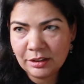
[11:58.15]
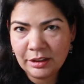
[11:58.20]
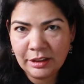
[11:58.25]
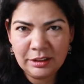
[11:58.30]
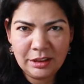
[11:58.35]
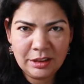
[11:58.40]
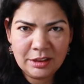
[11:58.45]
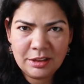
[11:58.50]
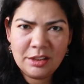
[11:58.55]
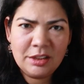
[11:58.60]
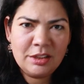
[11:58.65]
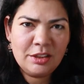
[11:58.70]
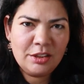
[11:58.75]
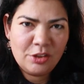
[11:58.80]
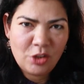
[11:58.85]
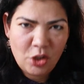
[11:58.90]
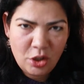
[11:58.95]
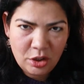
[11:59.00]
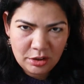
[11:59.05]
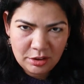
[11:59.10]
Like, that's just
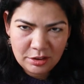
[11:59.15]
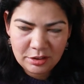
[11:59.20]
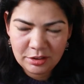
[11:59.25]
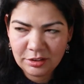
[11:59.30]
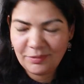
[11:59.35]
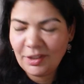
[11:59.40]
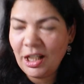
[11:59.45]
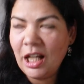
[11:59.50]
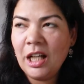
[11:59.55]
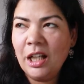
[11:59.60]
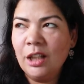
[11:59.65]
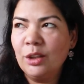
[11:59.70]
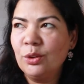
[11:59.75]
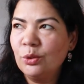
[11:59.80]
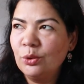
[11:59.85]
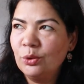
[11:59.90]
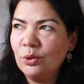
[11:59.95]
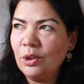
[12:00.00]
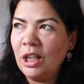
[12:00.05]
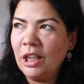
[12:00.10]
not
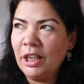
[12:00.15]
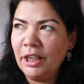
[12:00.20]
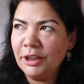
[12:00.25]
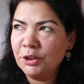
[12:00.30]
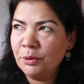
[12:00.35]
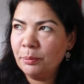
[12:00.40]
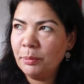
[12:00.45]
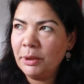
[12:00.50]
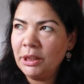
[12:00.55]
how I like to